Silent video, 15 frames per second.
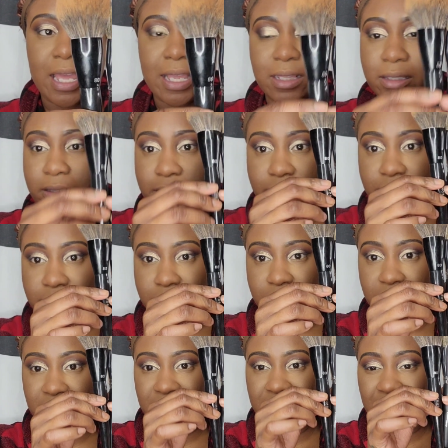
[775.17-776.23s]
like
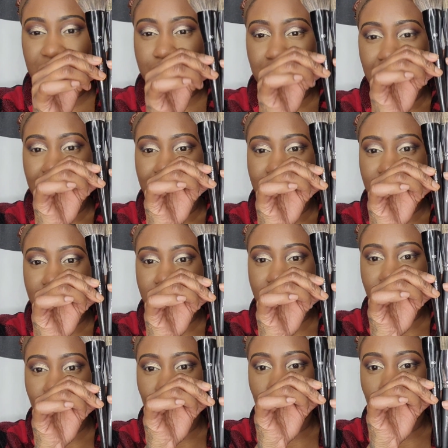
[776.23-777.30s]
the same height.
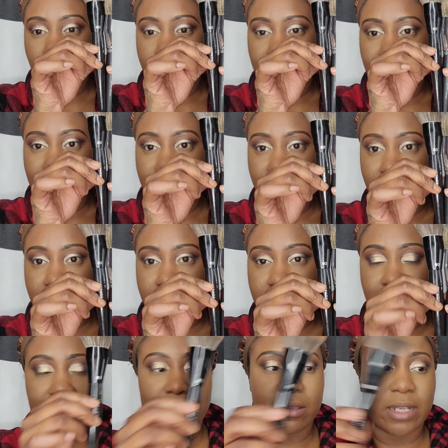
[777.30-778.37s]
Sephora might be a
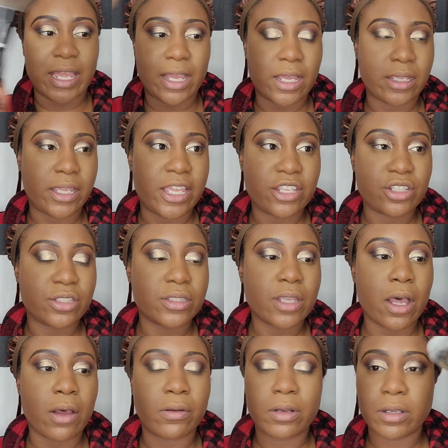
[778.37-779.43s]
tad like an inch
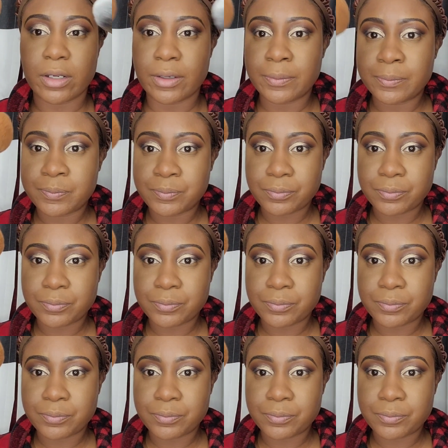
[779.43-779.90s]
taller,